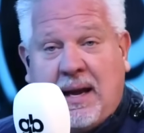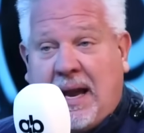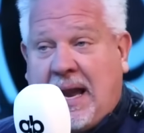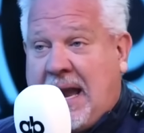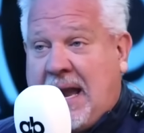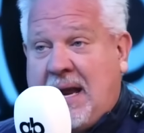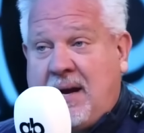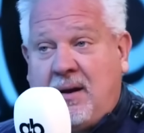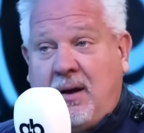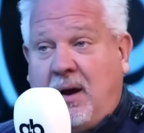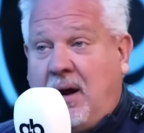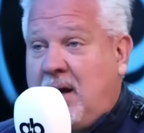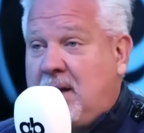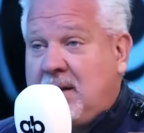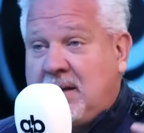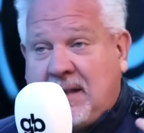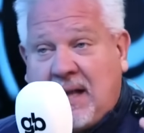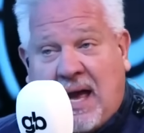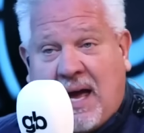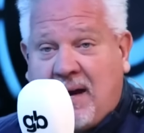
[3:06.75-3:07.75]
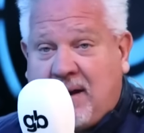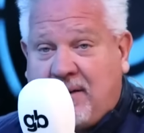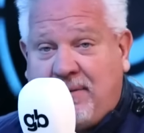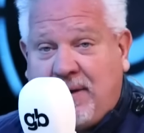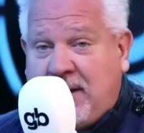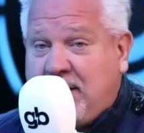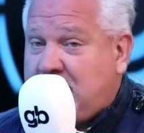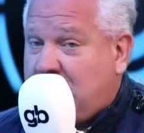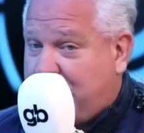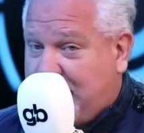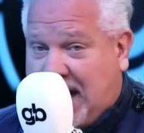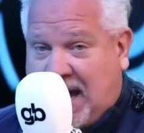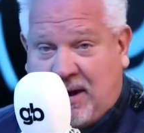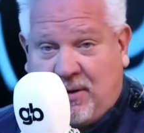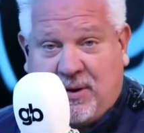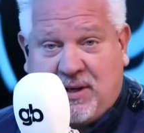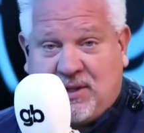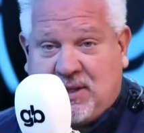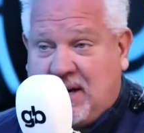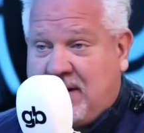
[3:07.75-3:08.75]
and a lot of it, the
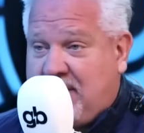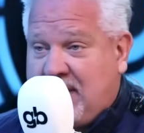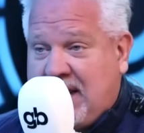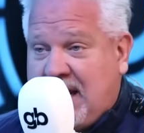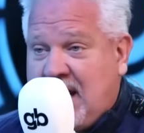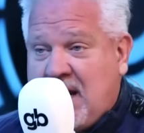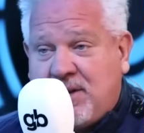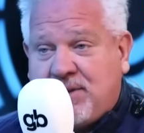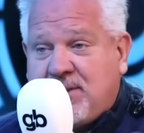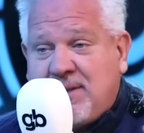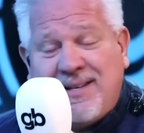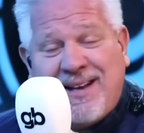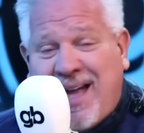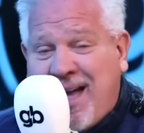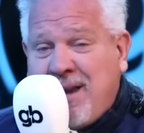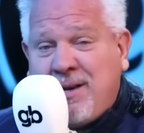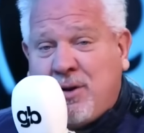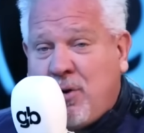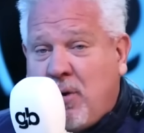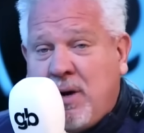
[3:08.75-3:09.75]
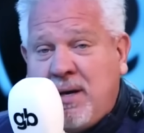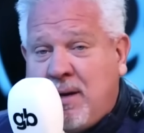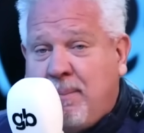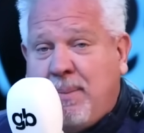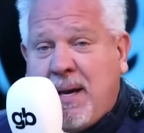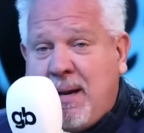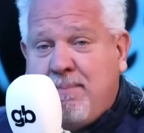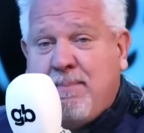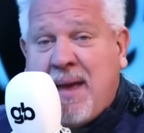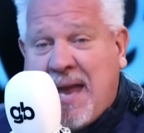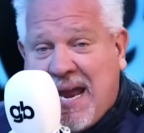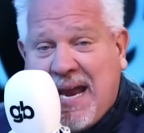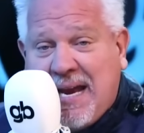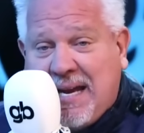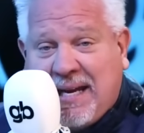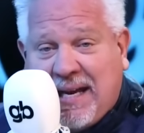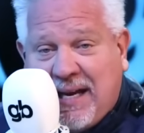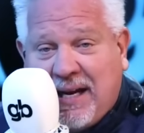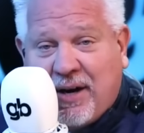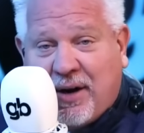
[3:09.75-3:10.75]
batteries and everything else, not going to be
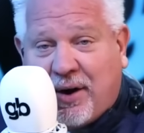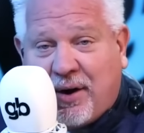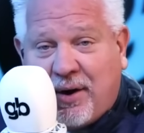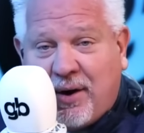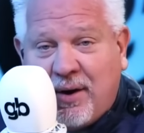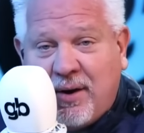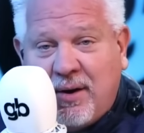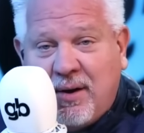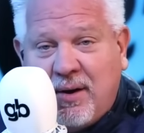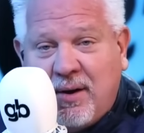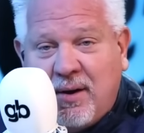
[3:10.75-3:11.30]
made here.